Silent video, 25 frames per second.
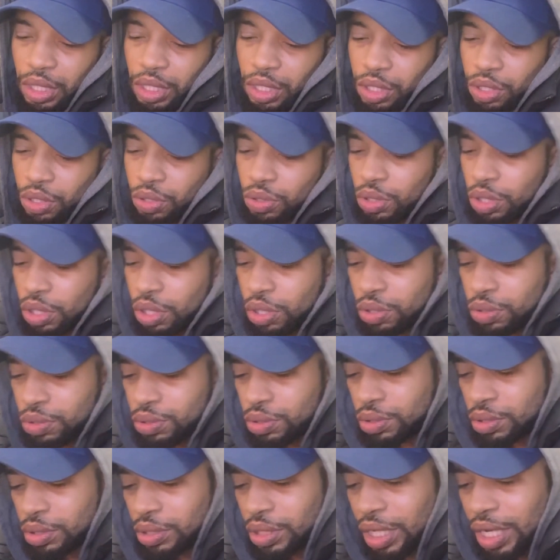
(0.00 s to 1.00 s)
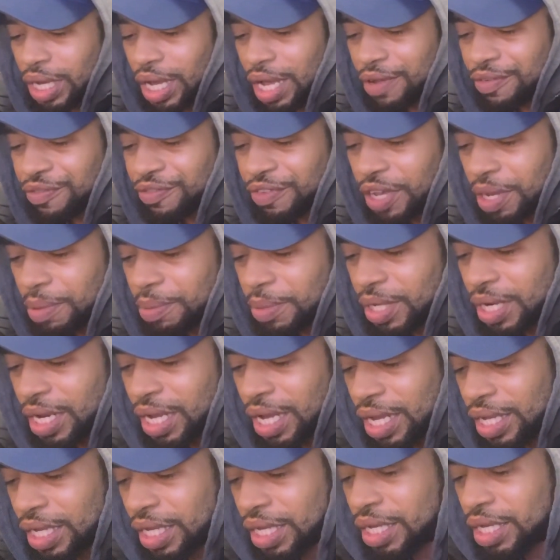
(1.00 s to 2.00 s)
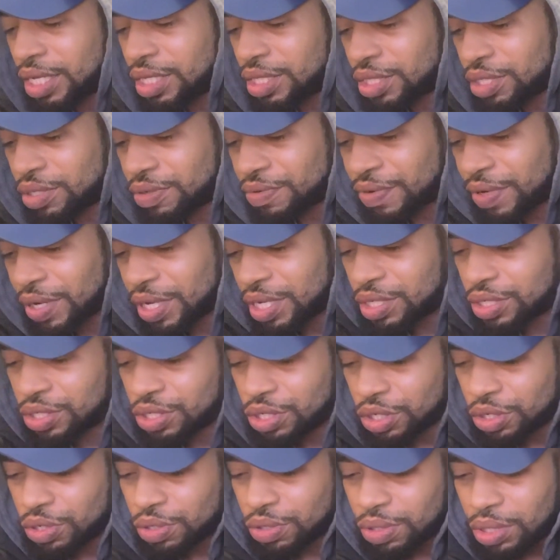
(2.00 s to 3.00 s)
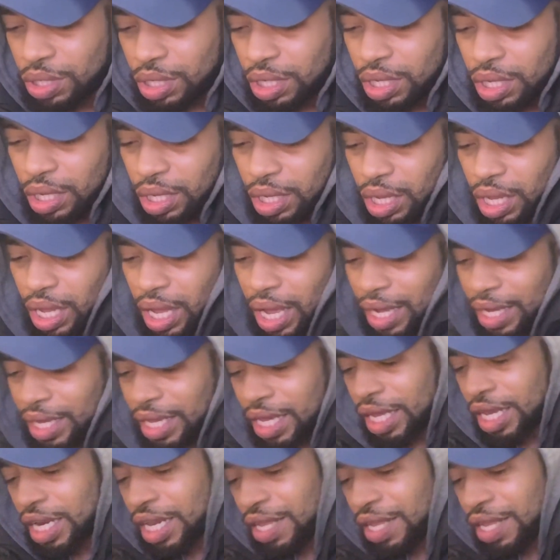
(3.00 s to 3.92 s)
you know, they got family, they got kids to raise, so I can't